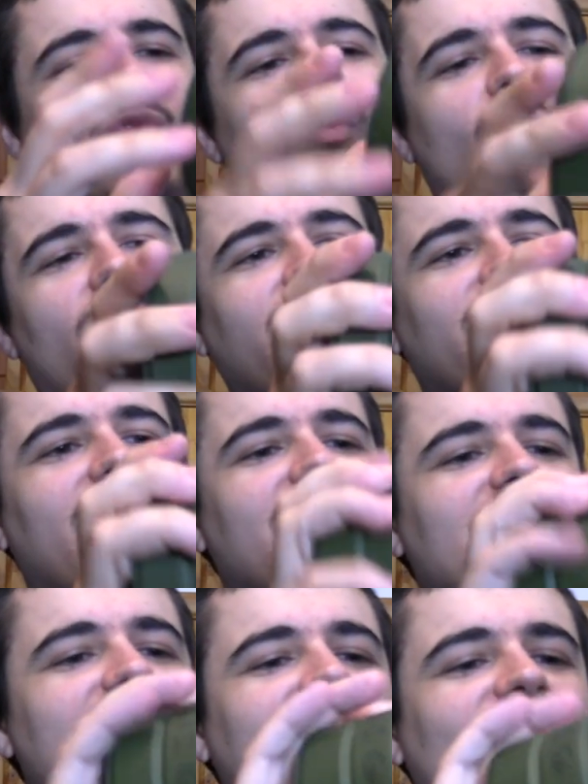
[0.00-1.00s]
Why did
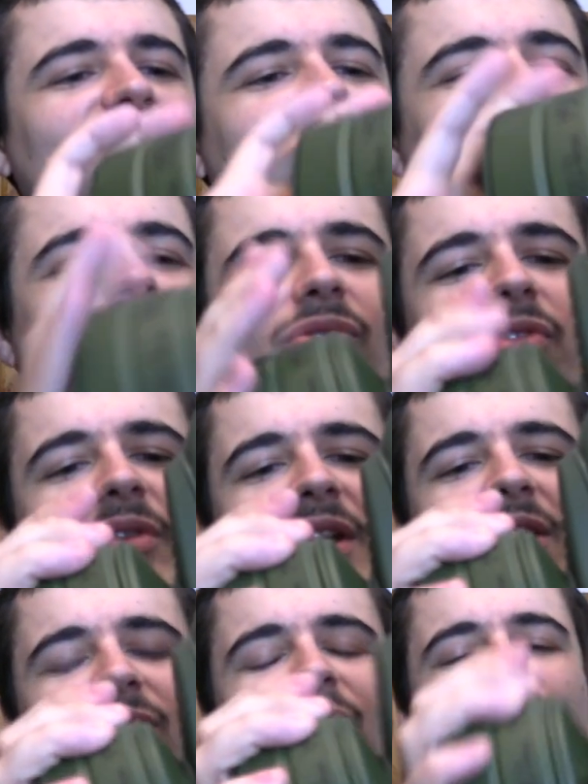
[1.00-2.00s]
they need this sort of
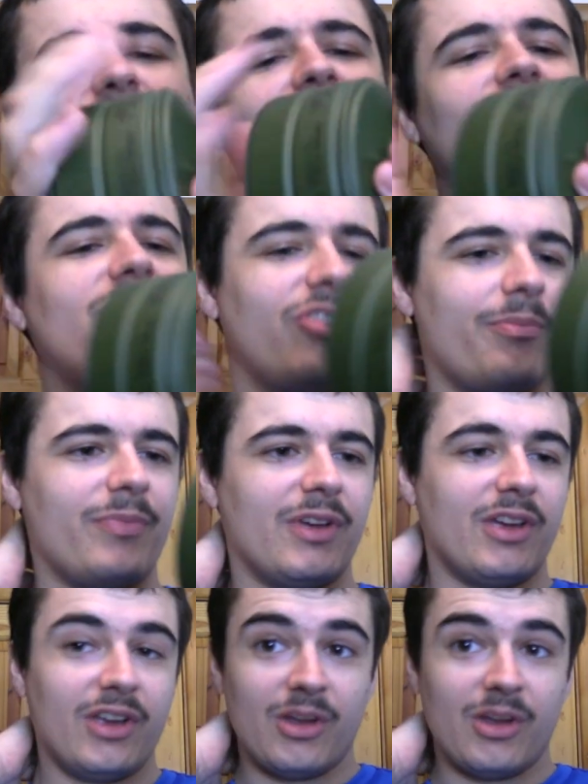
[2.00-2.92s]
unique filter system?